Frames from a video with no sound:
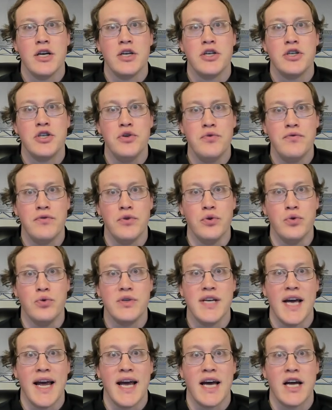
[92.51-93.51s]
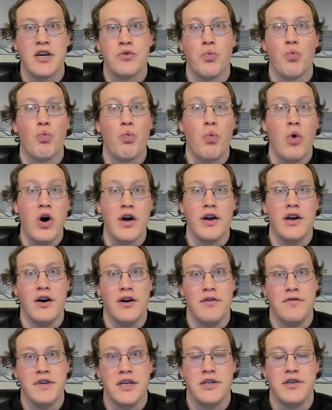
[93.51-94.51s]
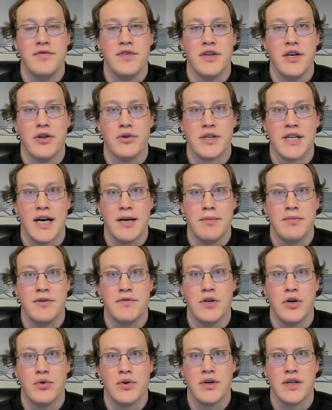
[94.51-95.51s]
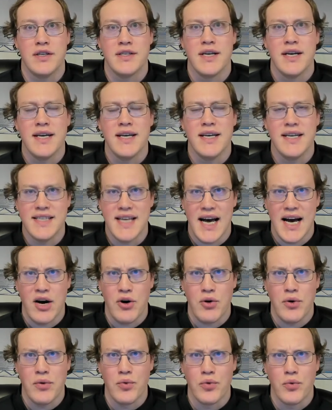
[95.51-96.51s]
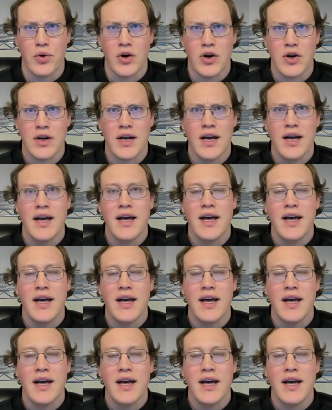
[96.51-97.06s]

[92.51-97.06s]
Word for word: two foods and one of each of the other types of tokens. Is that how it would work?